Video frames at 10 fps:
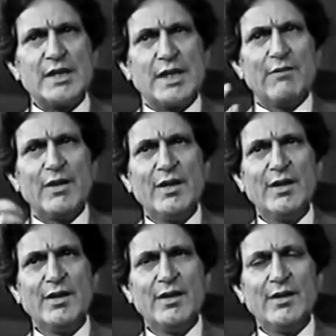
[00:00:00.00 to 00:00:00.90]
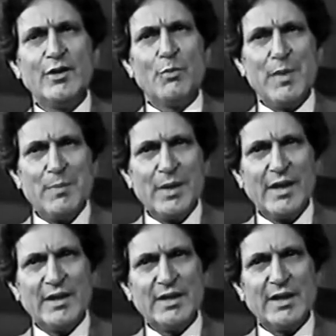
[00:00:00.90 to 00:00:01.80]
has given to people
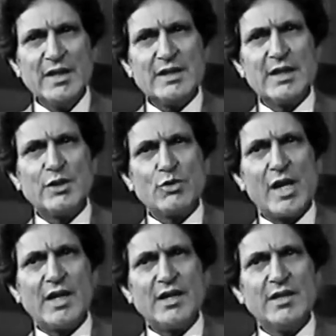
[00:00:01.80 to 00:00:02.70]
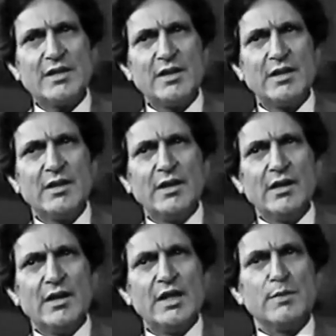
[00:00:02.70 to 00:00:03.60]
in the Eastern societies
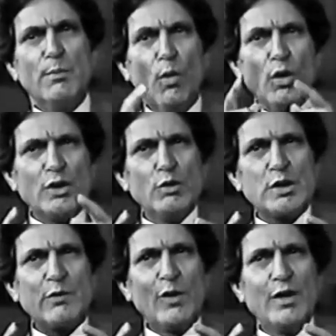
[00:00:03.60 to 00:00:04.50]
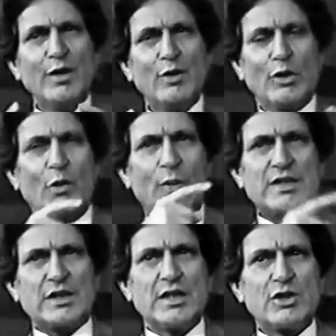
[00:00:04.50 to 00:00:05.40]
is more useful to the
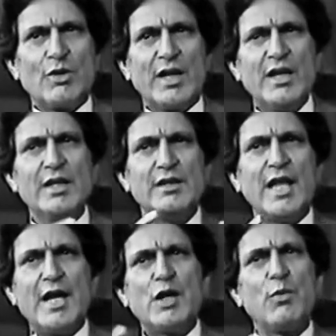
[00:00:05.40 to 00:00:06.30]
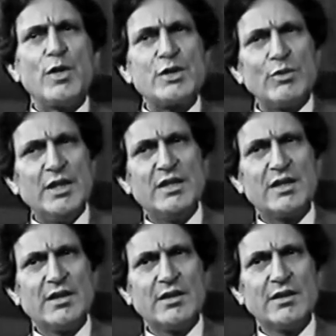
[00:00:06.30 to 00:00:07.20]
Westerns today than it was to the
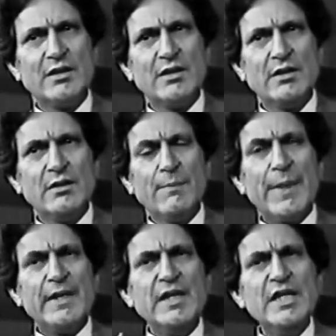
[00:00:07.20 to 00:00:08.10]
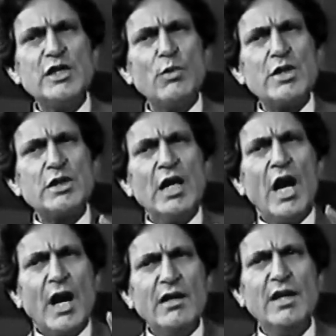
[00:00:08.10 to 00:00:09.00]
Easterns. The East was still
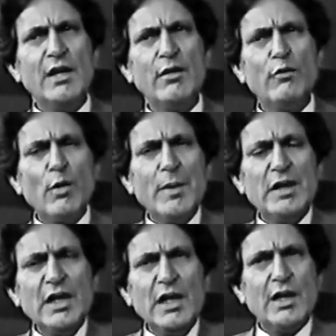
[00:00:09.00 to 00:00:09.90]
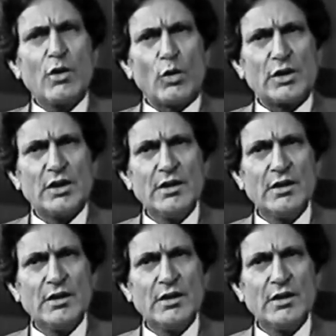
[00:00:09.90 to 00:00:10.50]
hungry for material growth.